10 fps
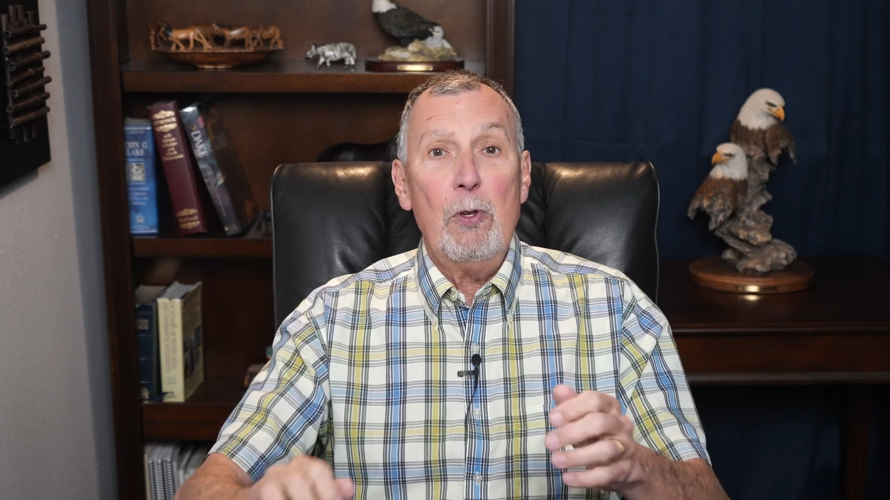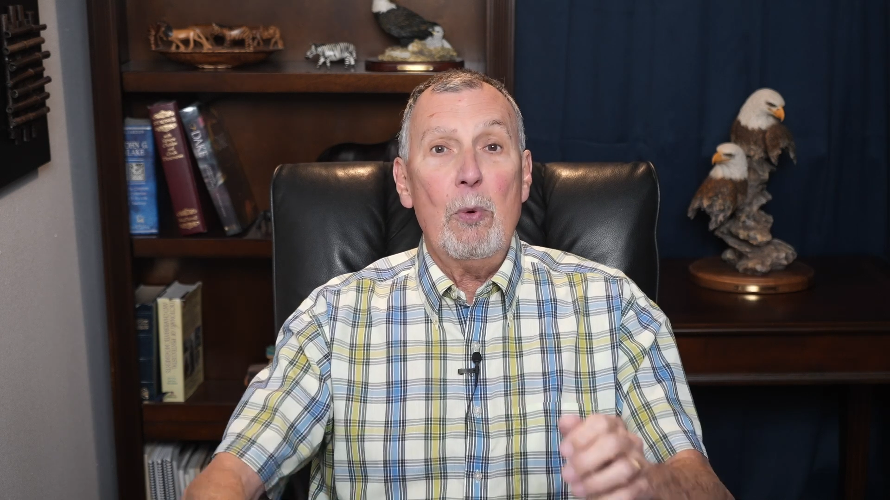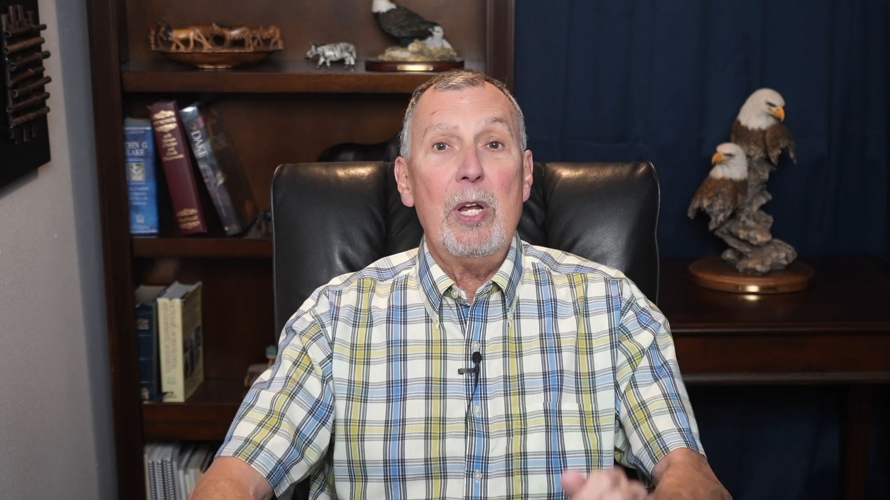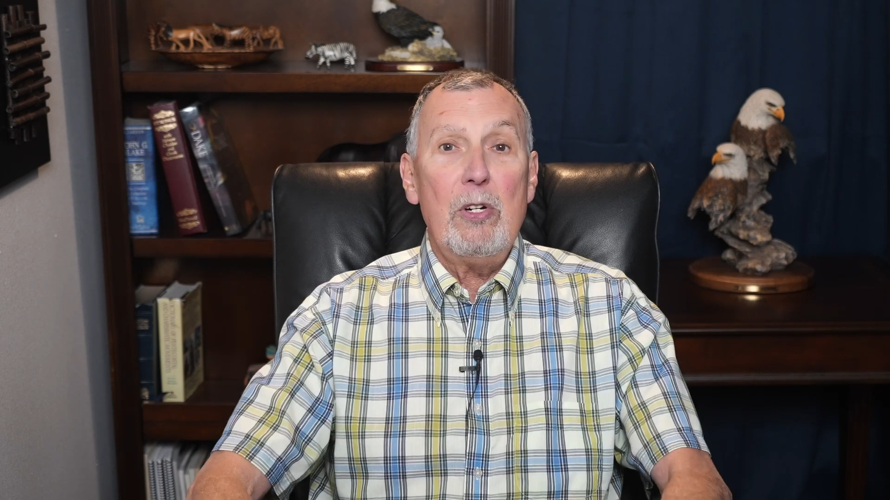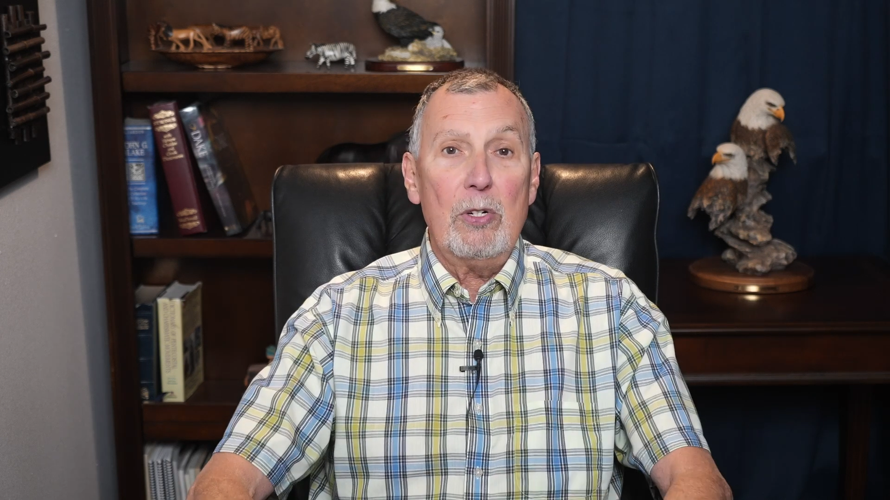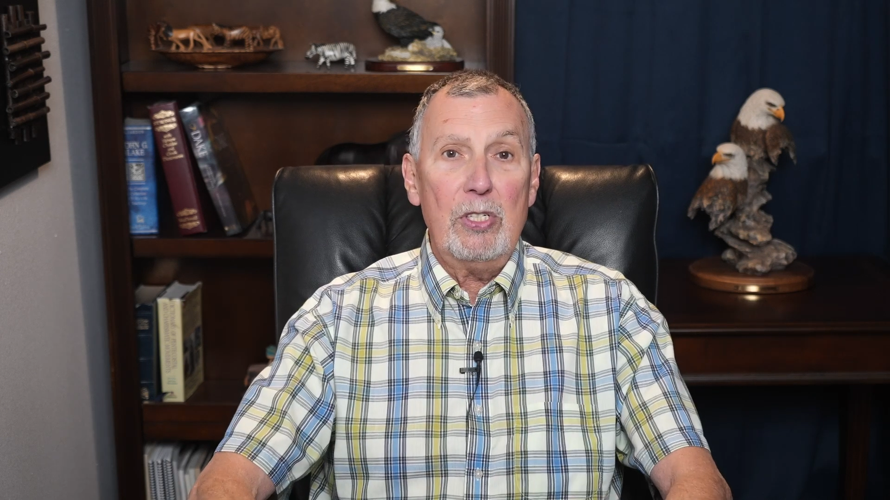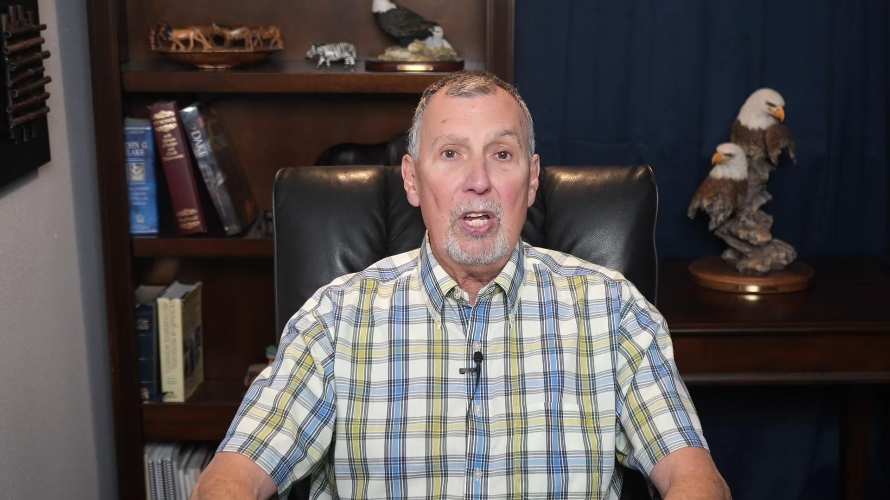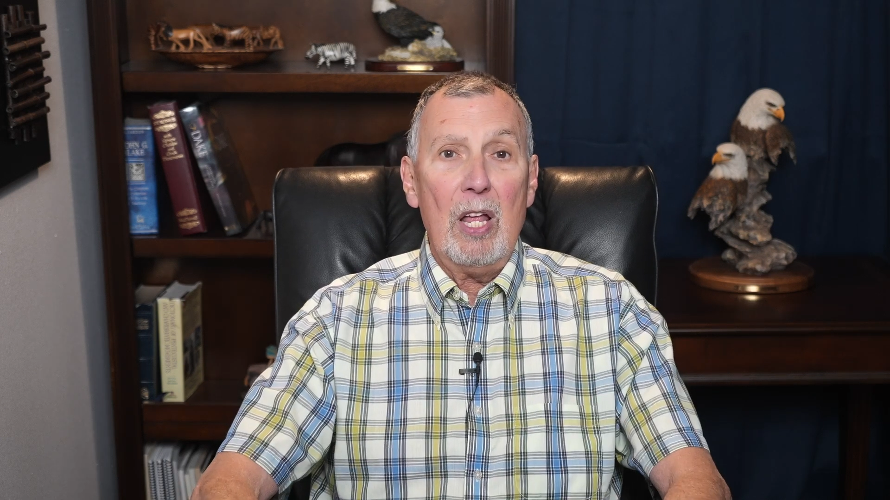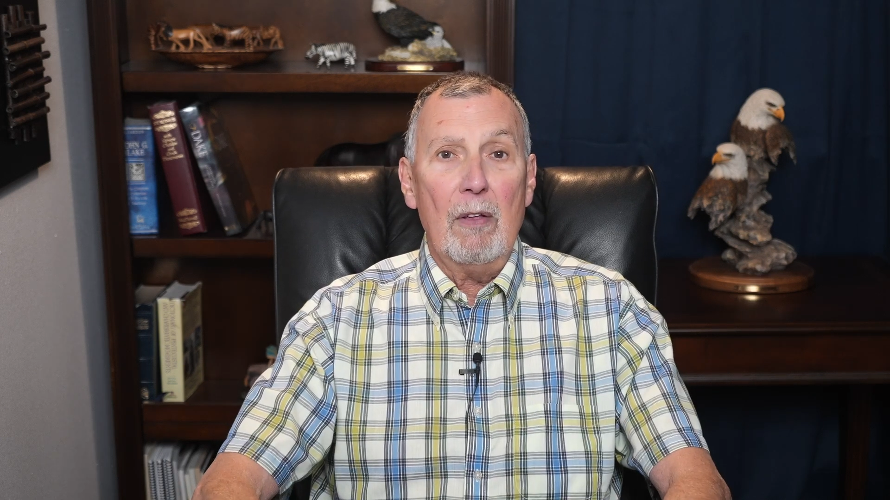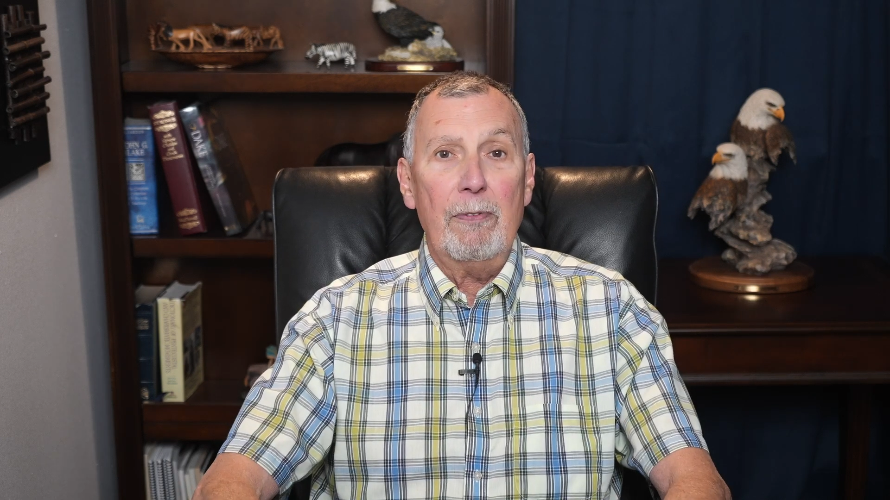viewing
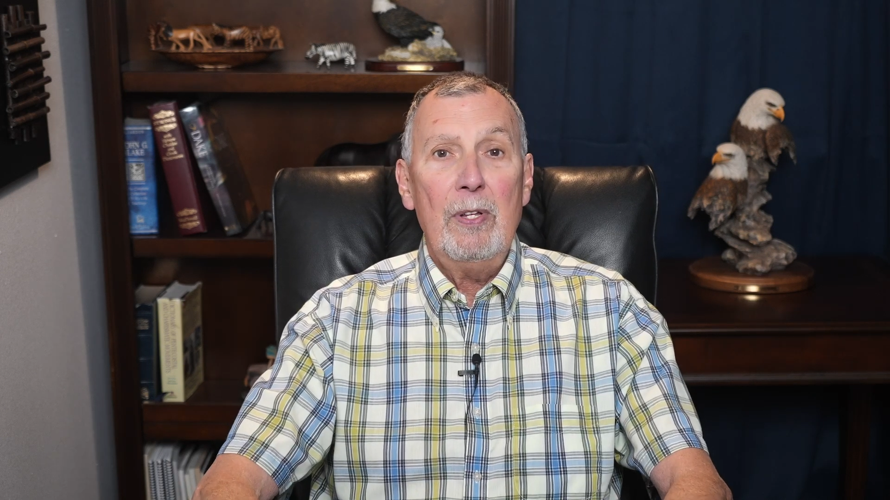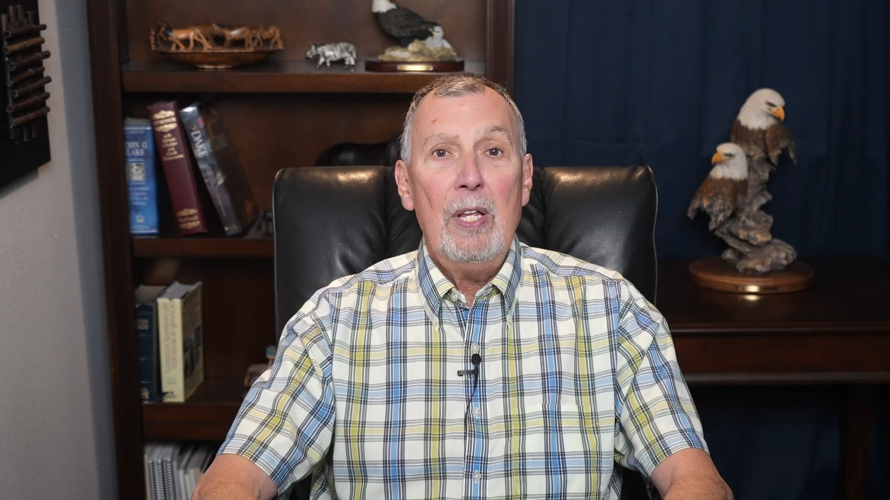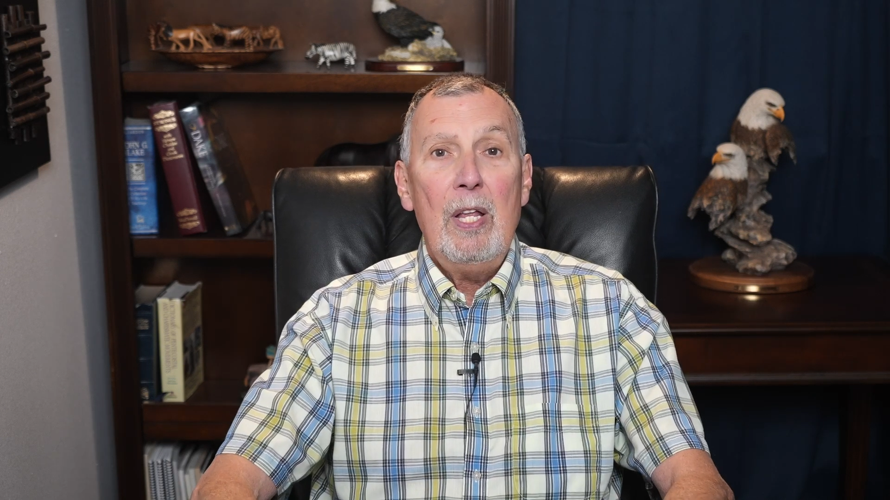yourself.